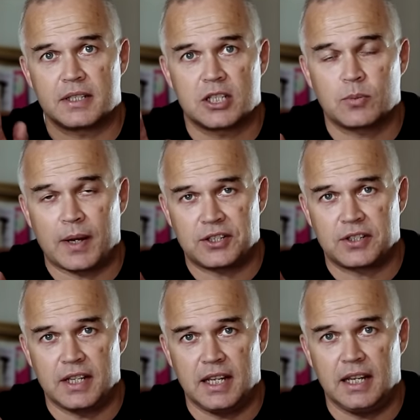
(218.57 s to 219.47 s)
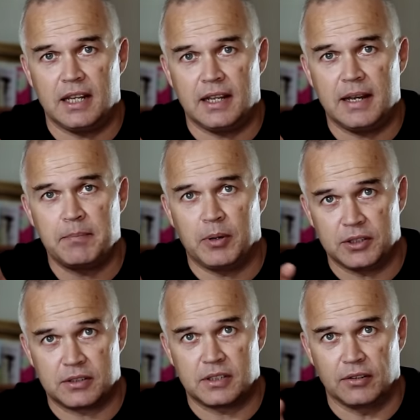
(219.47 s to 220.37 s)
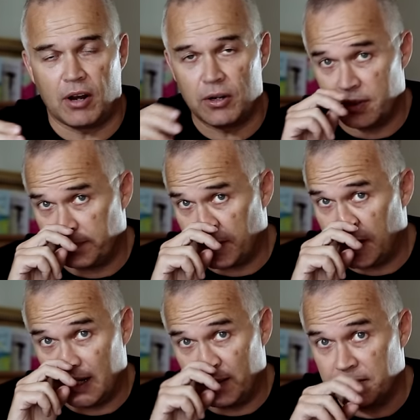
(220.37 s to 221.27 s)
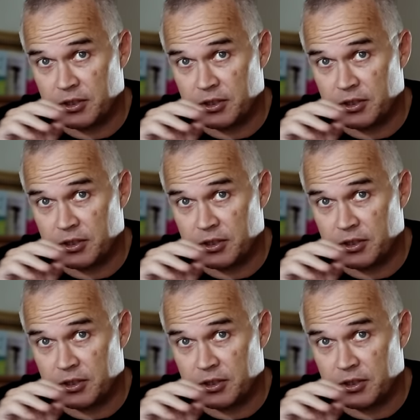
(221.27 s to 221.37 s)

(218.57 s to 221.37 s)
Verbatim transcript: switched the input to the Rode um,